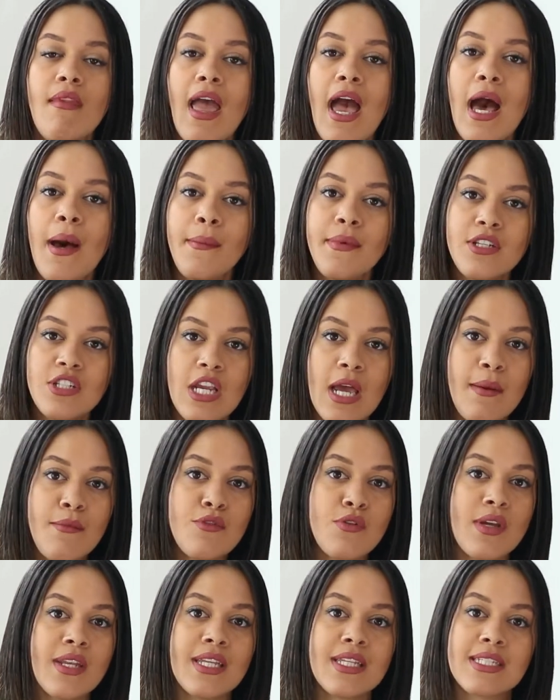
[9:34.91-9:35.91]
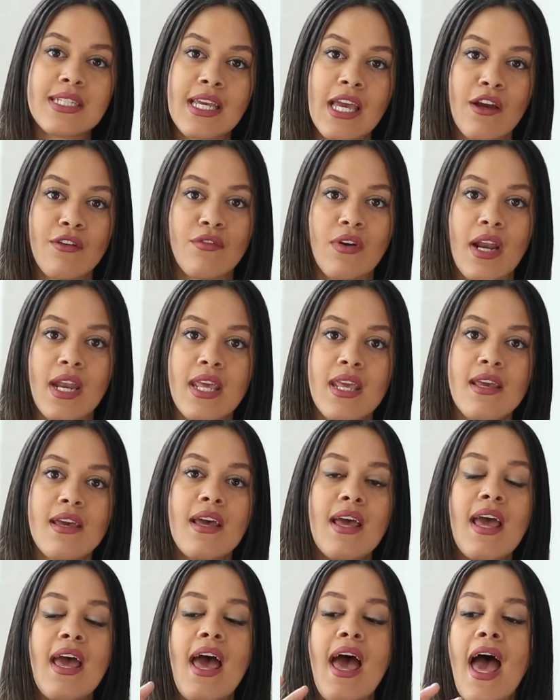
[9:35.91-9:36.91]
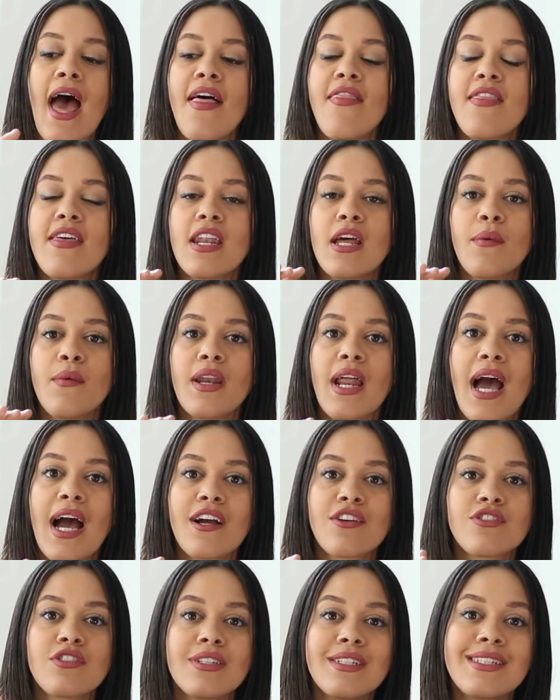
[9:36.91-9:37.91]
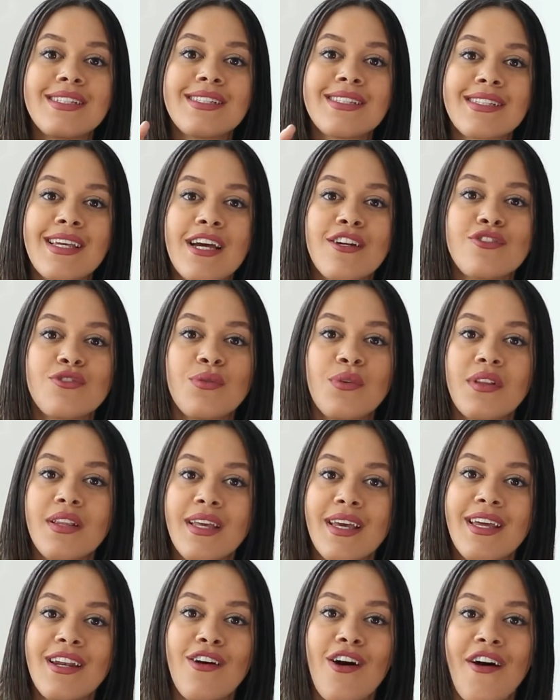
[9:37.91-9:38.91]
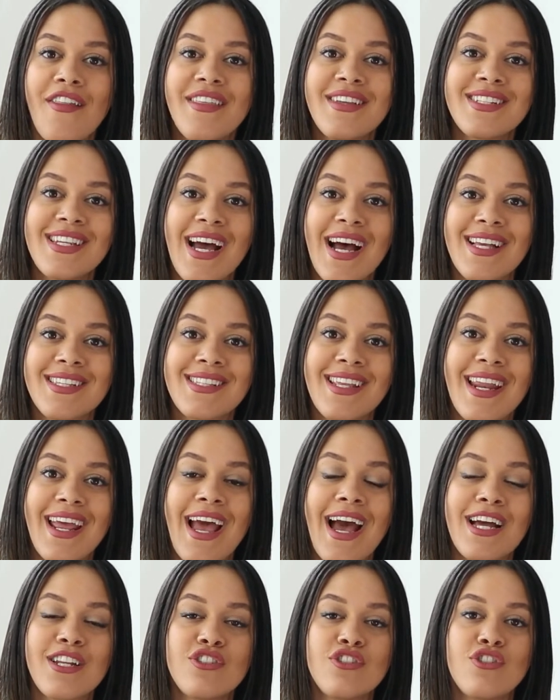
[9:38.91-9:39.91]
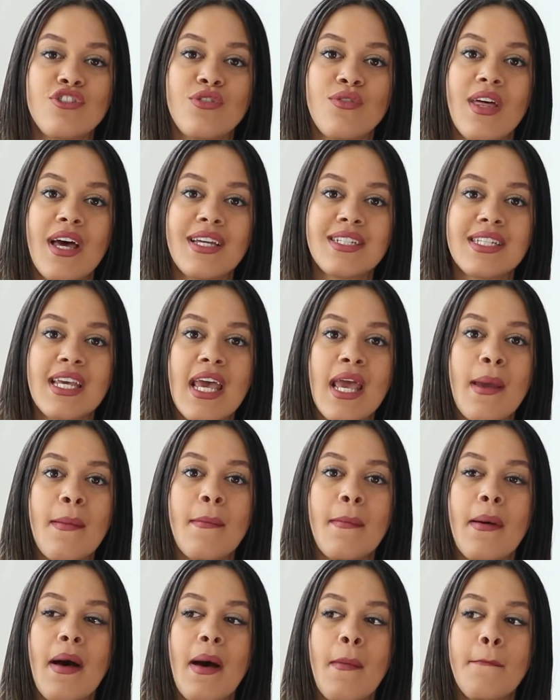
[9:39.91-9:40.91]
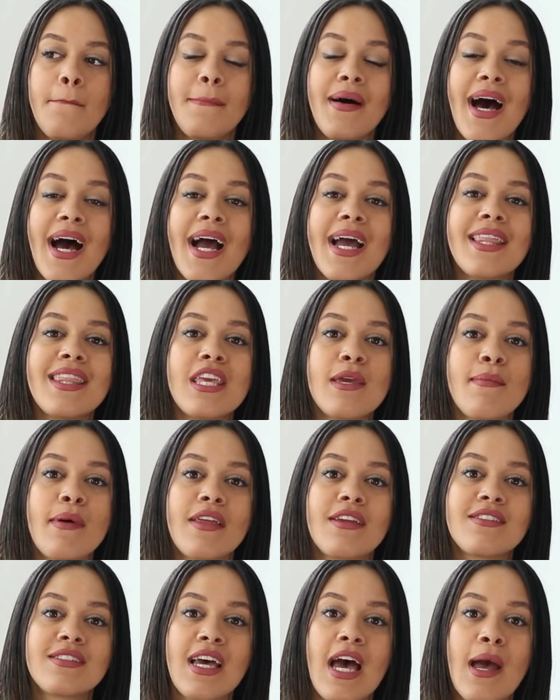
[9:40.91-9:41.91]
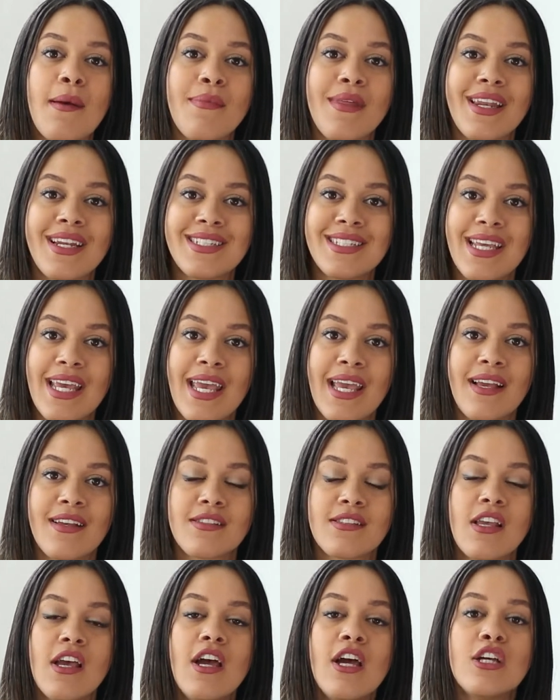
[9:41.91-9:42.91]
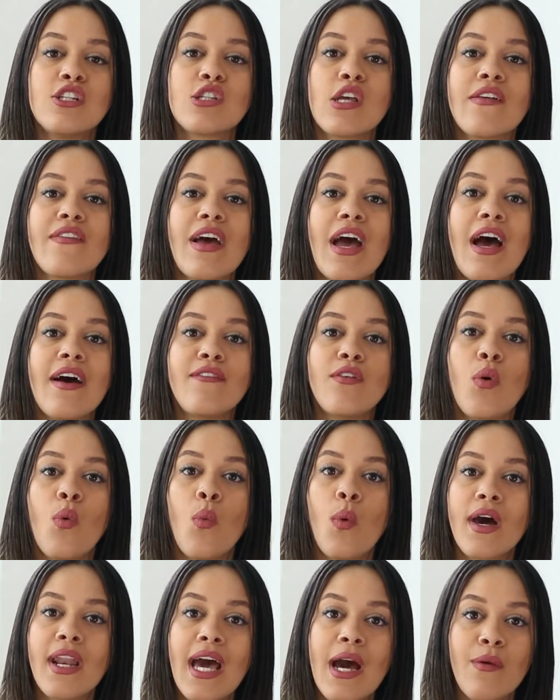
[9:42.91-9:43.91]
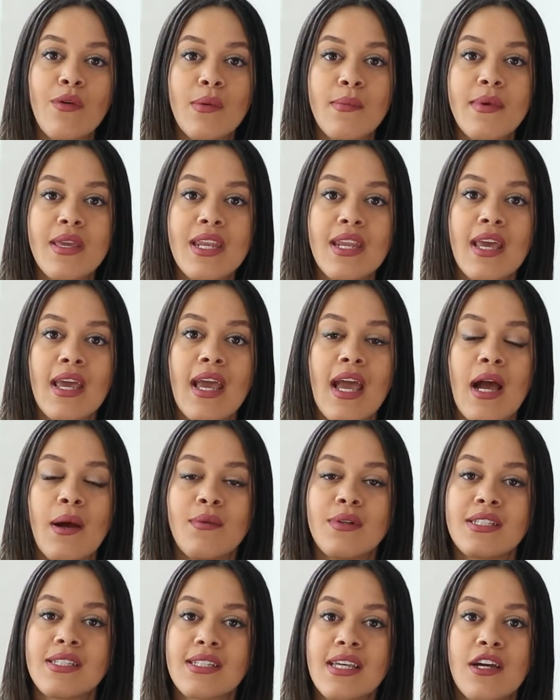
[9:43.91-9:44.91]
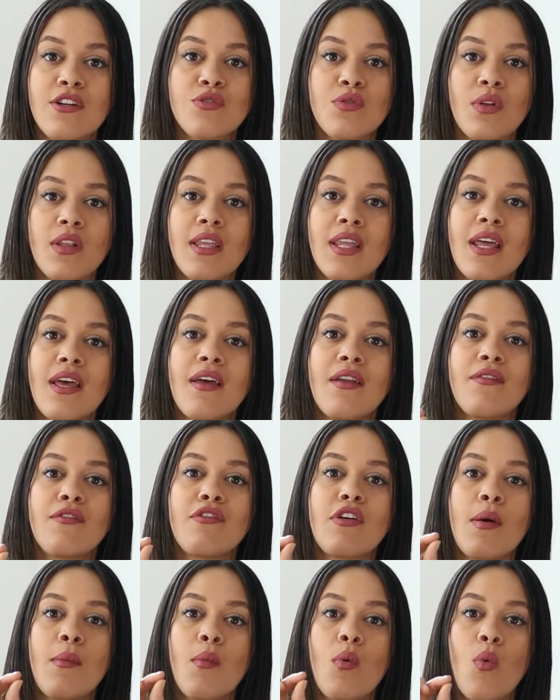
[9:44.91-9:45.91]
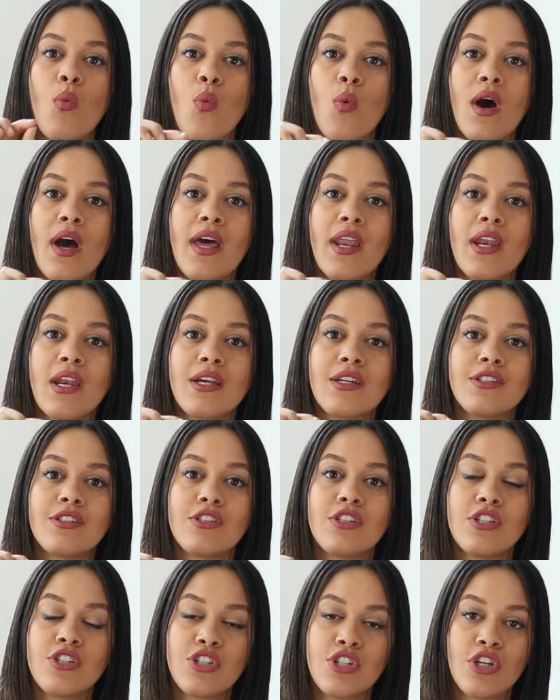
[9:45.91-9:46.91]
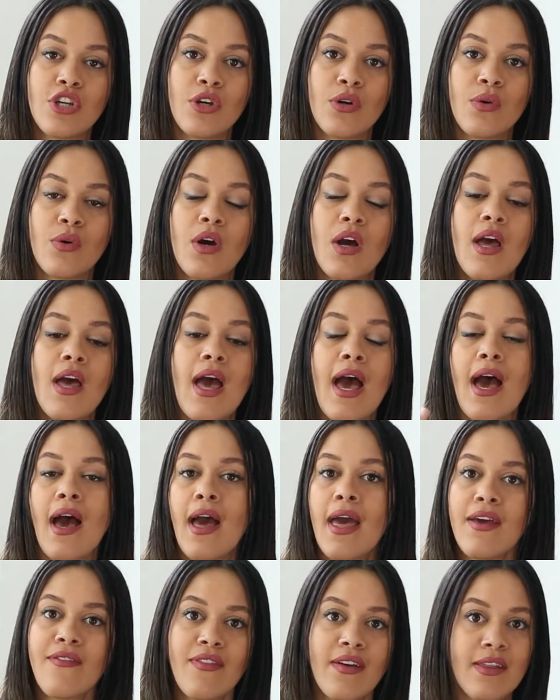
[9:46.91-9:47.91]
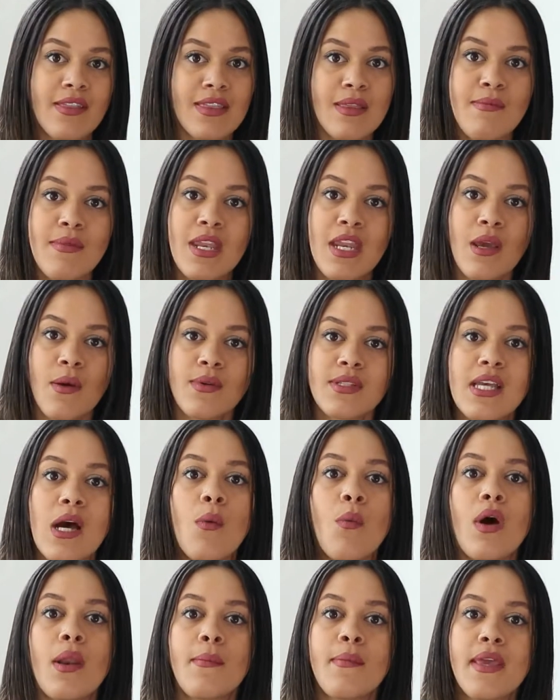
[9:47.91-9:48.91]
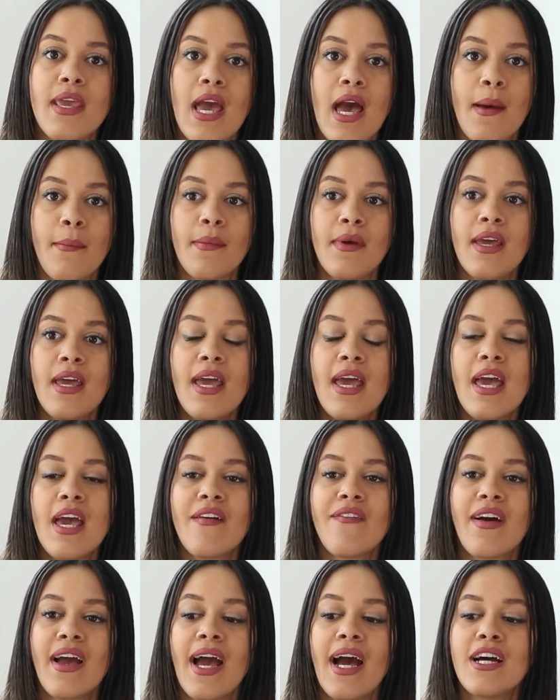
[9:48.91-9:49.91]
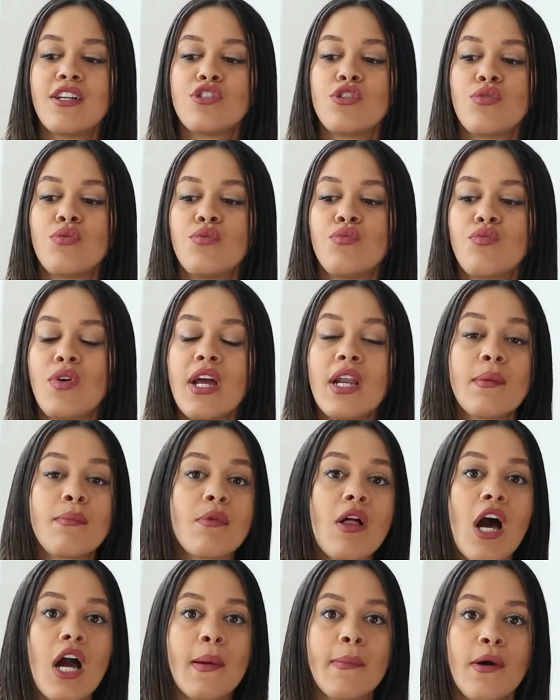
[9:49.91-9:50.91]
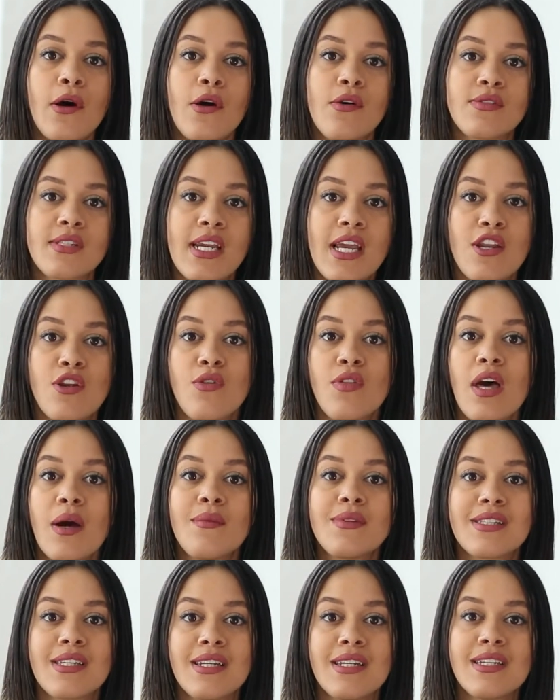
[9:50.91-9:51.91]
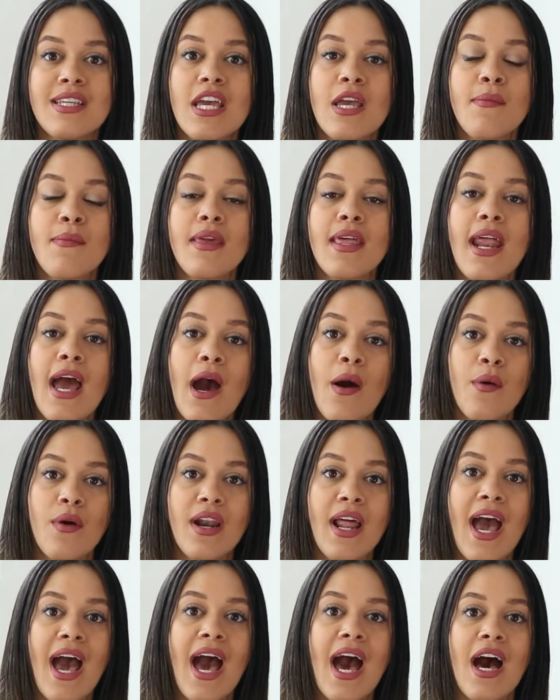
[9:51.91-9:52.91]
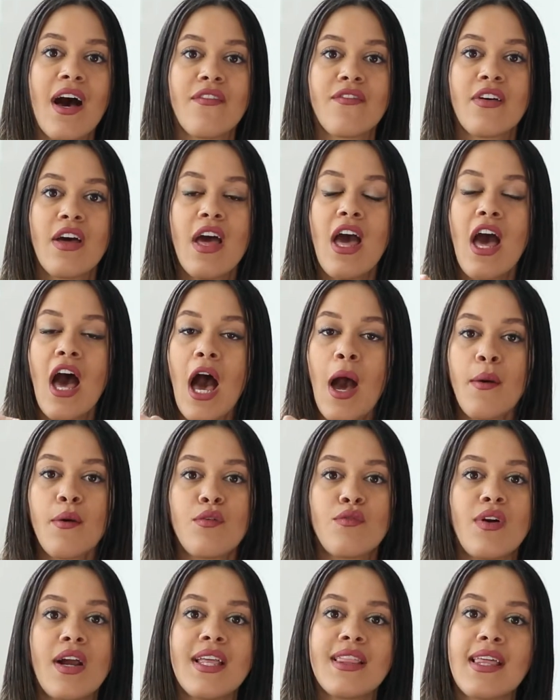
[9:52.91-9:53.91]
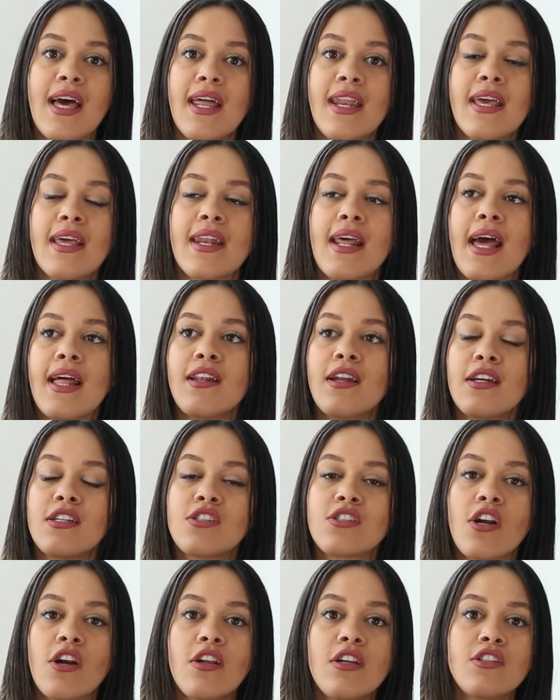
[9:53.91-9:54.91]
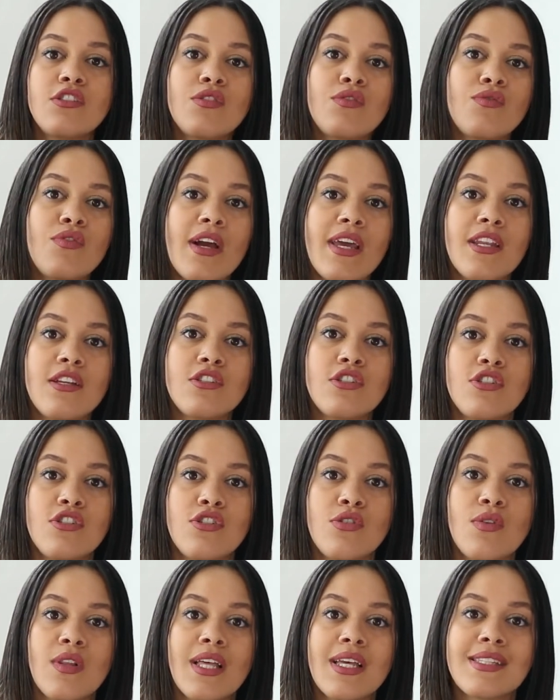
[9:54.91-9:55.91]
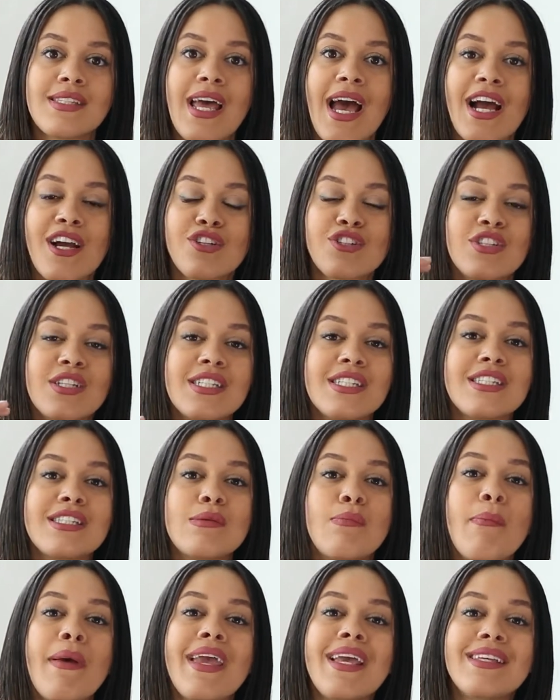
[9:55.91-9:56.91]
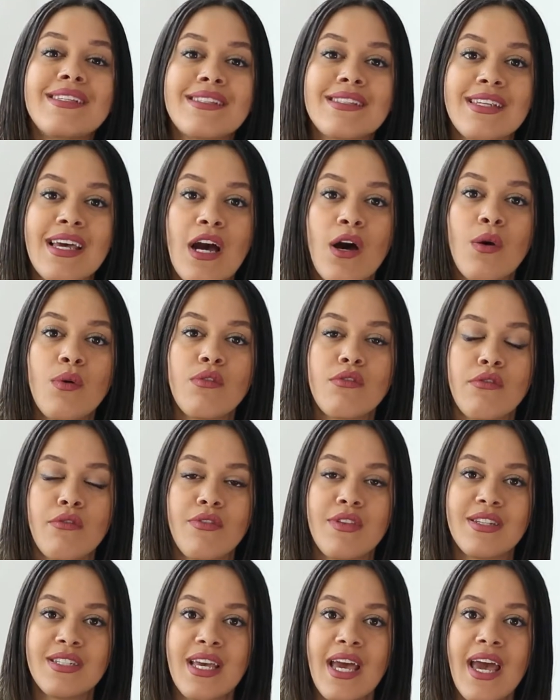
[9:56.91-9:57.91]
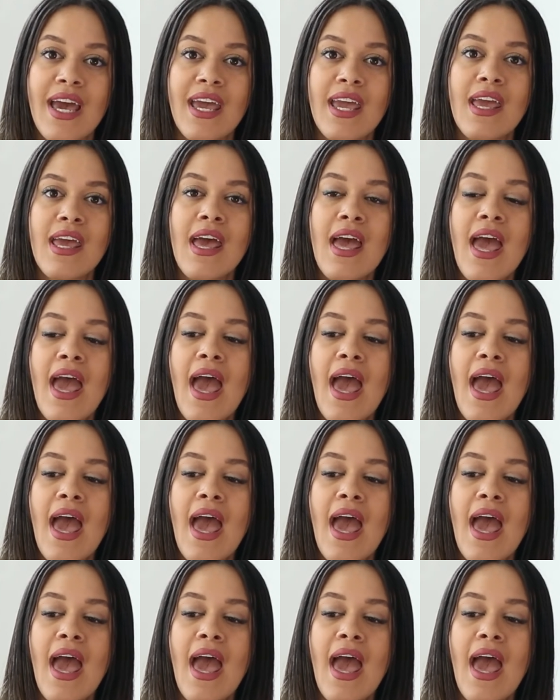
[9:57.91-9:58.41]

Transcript: How much time do I need to get ready? And then I would actually schedule in all the tasks that I had to do that day by the amount of time that it takes. So if I have a 1-hour meeting, I would schedule it in from 1 to 2. If the meeting was at 1 p.m. If I had to write a blog post and I knew that was going to take me an hour and a half, I would write that in. And I started to write a to-do list actually spaced out through the day.